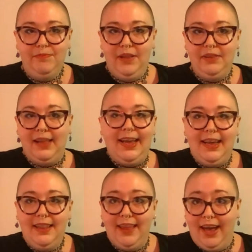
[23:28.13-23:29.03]

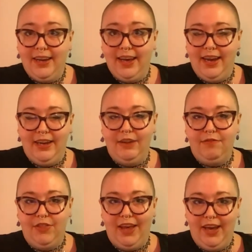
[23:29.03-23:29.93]
like that kind
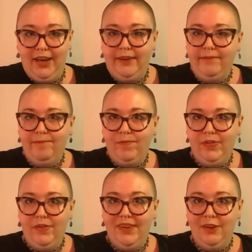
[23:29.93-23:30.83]
of thing,
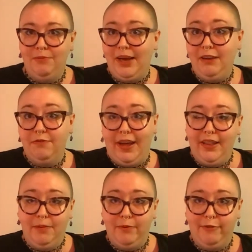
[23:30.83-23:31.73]
you might
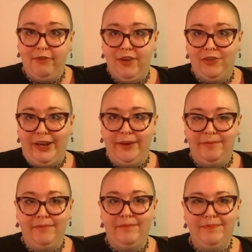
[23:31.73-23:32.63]
find them
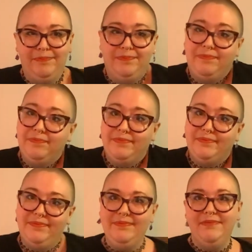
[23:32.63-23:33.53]
refreshing.
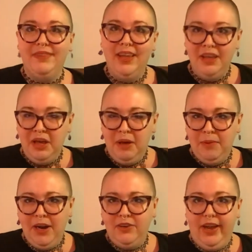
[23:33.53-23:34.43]
But
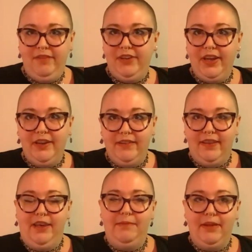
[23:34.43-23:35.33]
I don't have a ton to
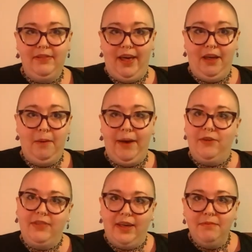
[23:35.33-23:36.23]
say
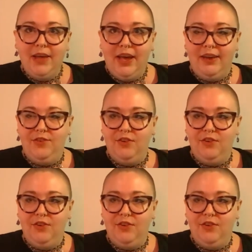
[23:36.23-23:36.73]
about them. I